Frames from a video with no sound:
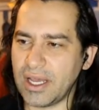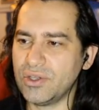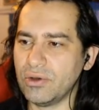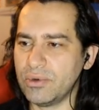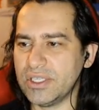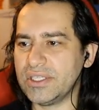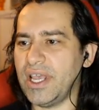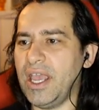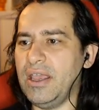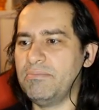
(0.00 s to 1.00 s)
I don't want to
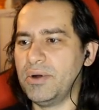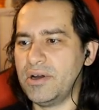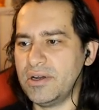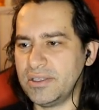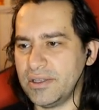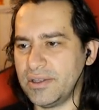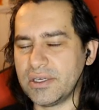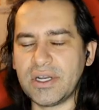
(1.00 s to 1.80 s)
say, but they're